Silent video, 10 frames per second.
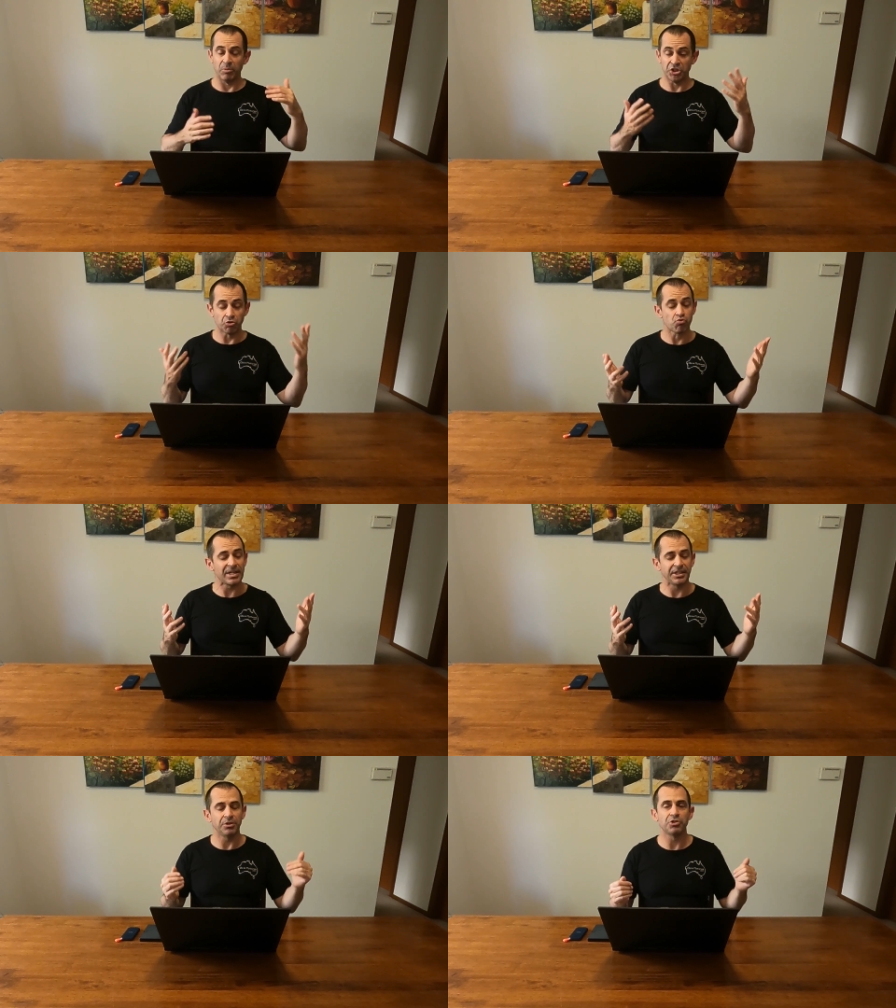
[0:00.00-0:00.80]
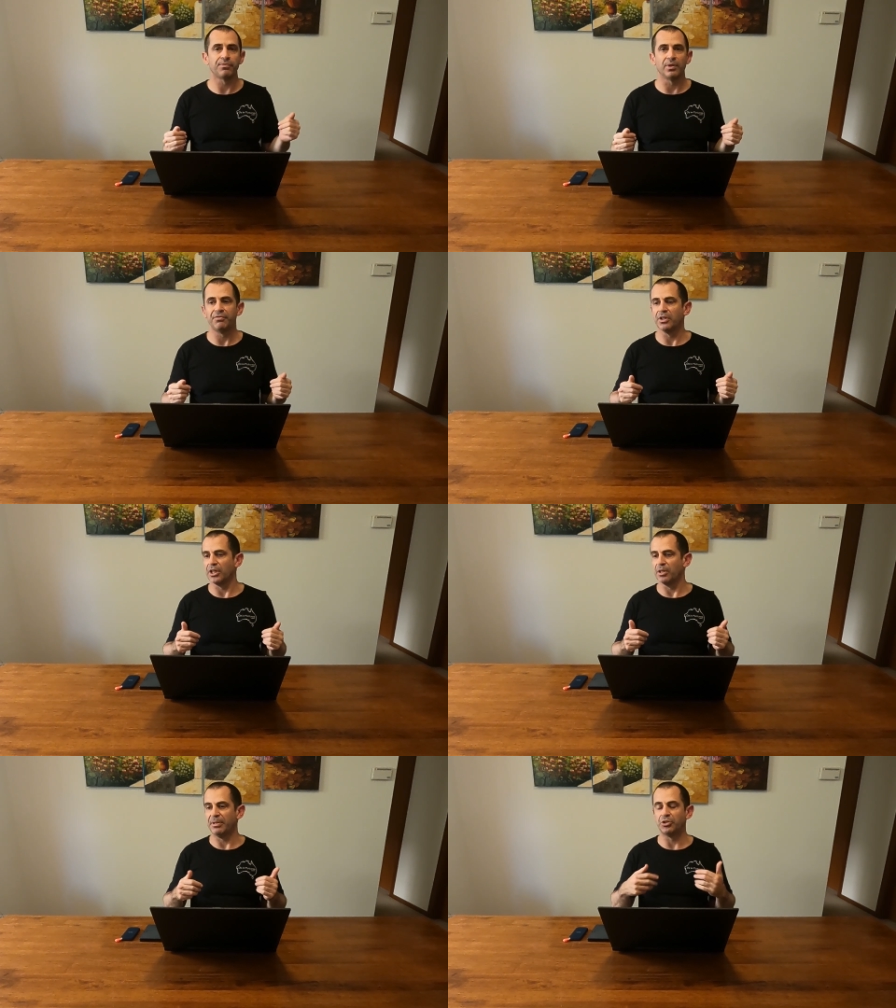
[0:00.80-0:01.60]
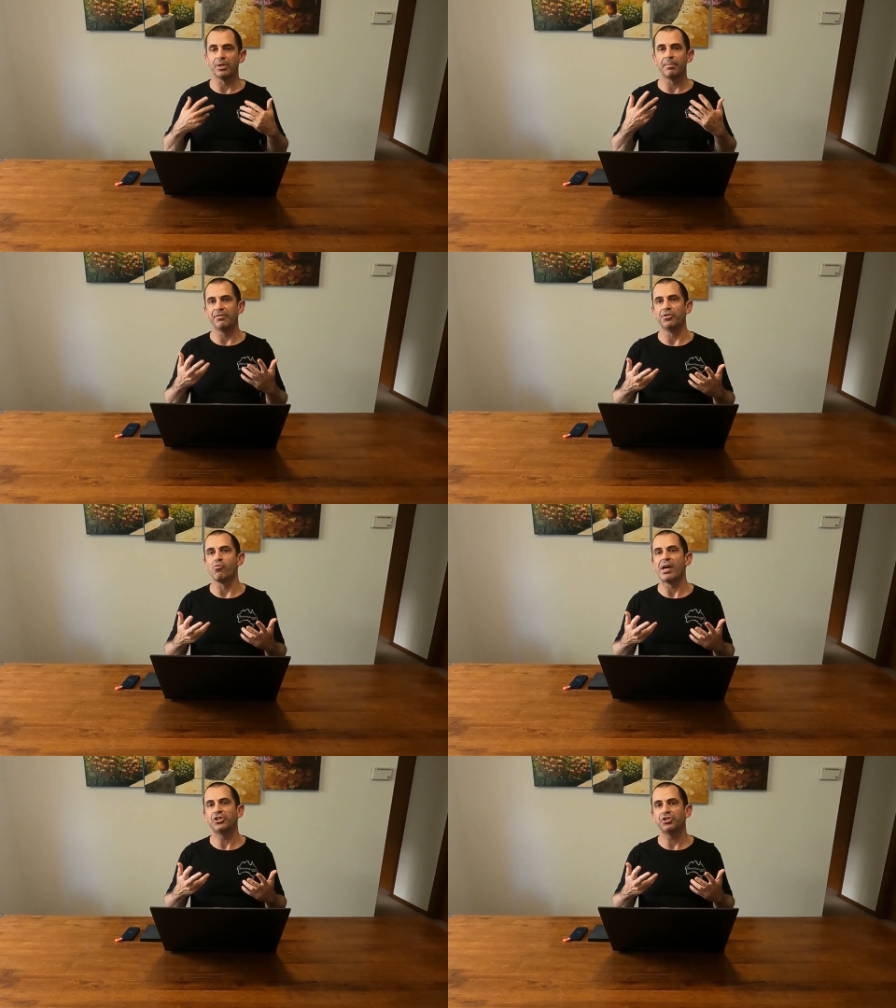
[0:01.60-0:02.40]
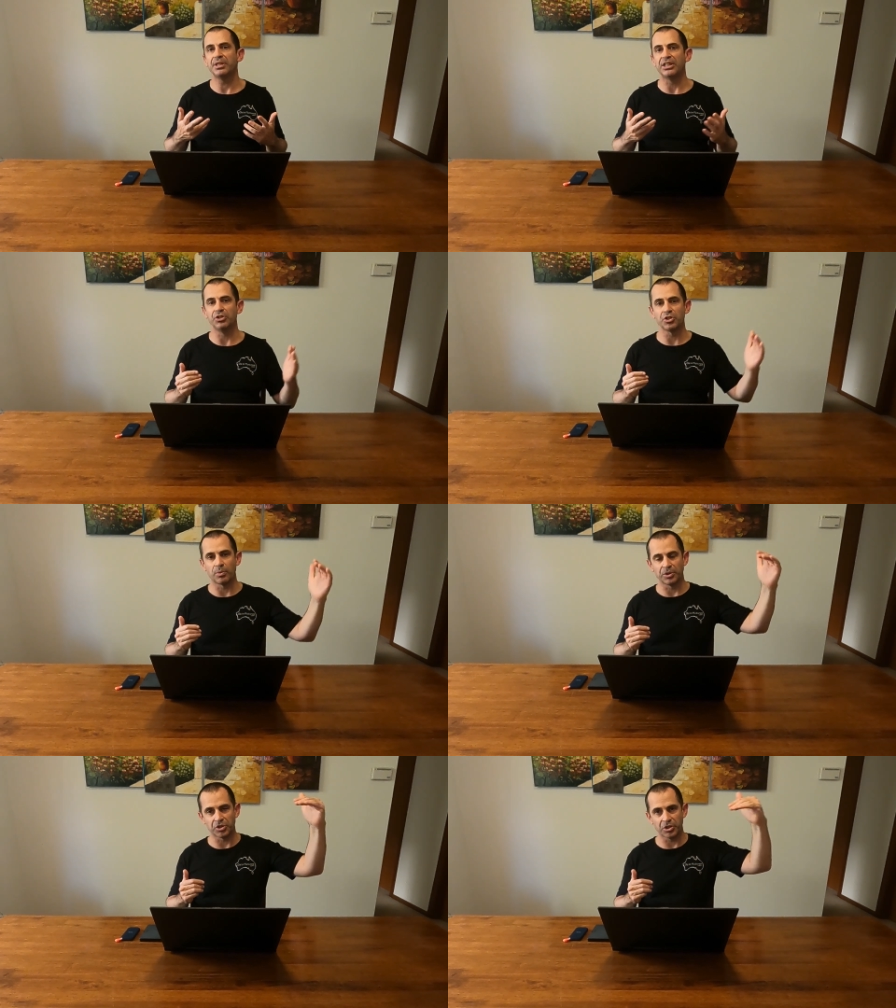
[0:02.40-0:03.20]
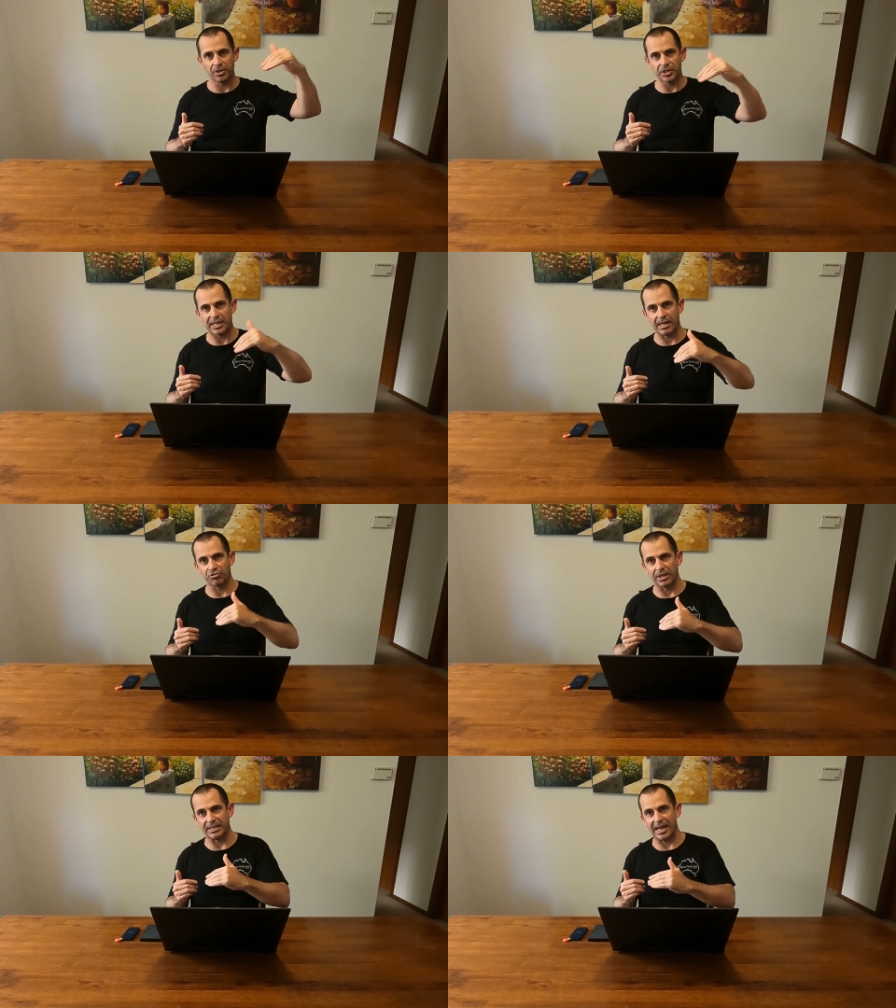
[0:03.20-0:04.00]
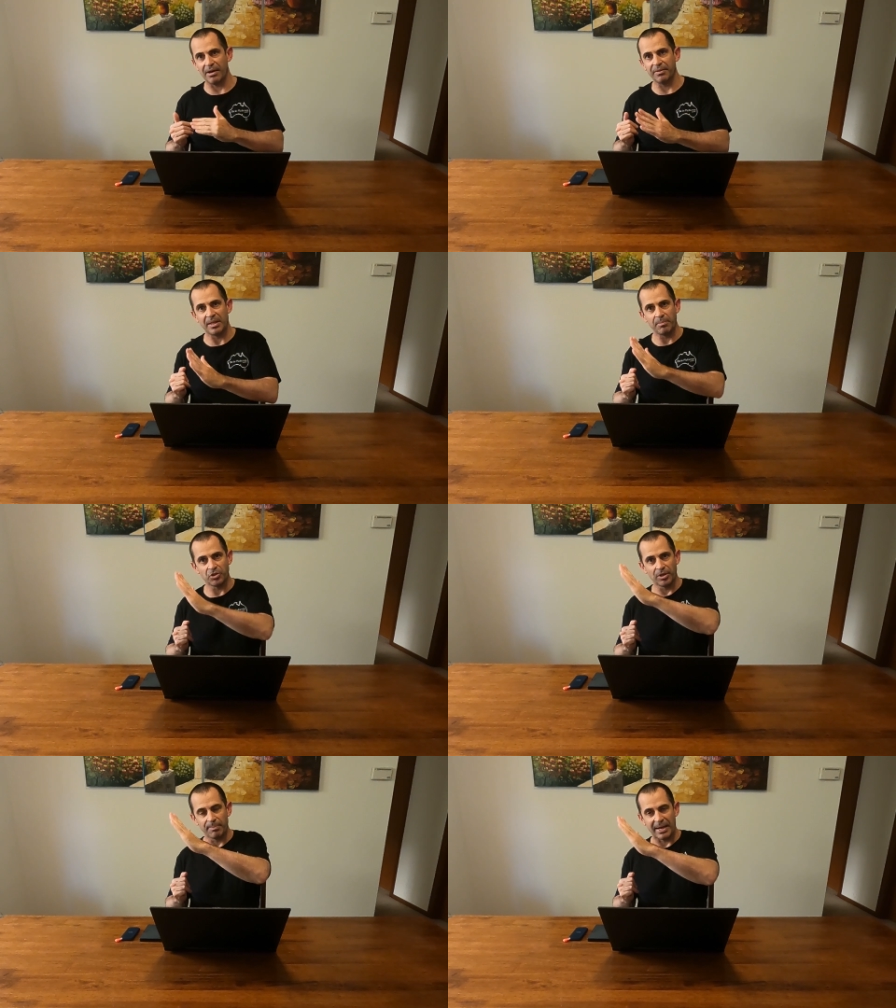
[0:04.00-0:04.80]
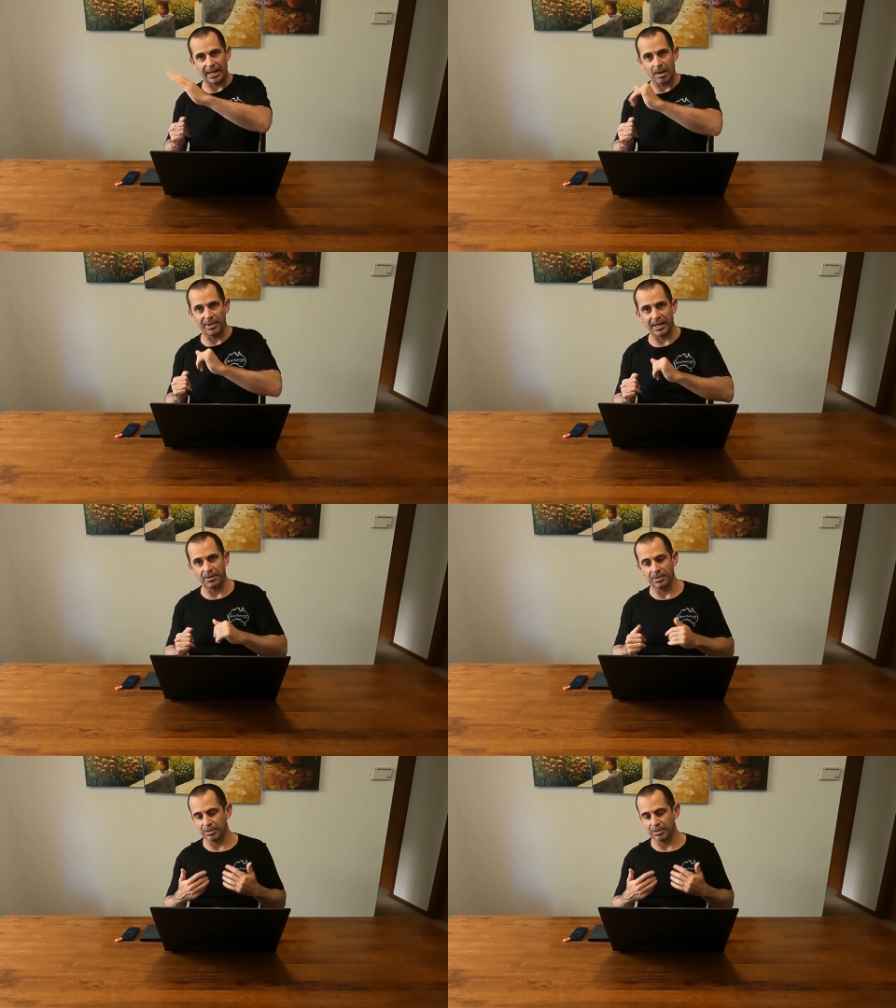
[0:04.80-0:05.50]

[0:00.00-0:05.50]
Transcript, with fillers: and which is really useful if you're going to be doing a bit of narration and you just want to turn the soundtrack down and then turn it back up again.